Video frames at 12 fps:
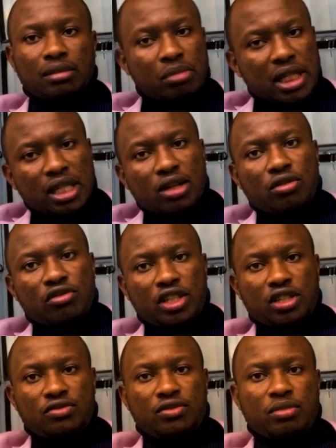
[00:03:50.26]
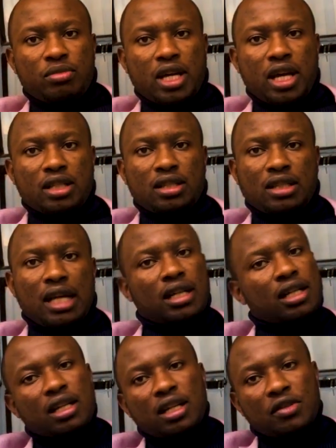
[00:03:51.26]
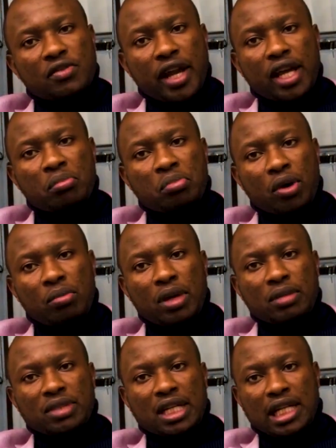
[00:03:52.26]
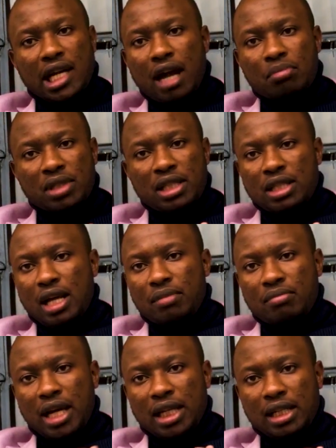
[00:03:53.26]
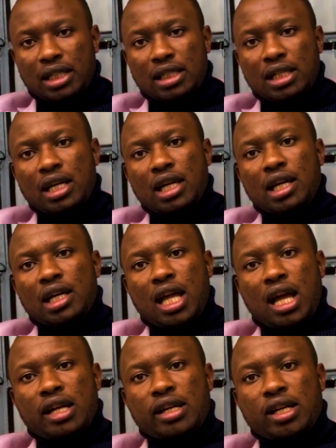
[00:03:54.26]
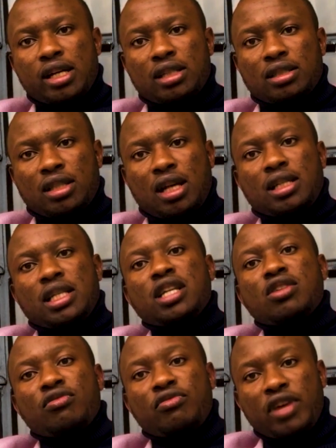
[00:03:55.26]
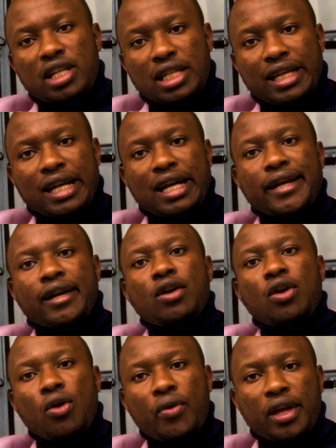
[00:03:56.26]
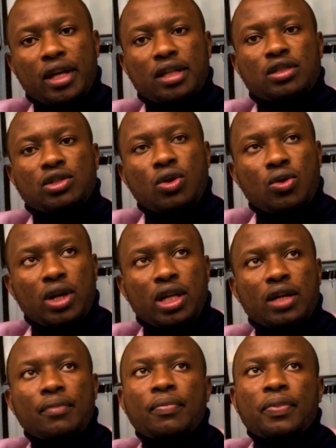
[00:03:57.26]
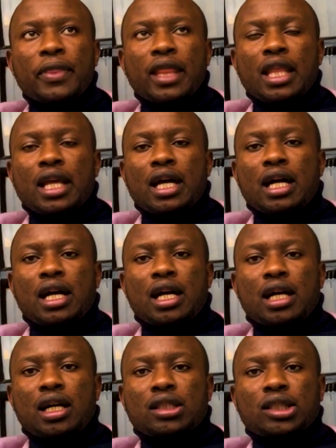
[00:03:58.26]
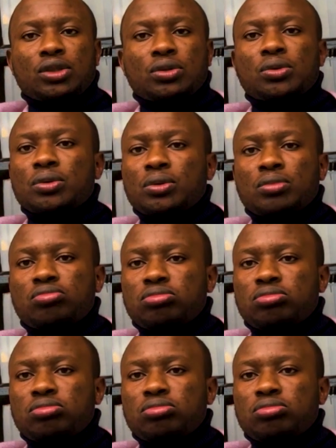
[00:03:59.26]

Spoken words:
being innovative from there. Start identifying problems and gaps in that market, and start innovating and growing slowly to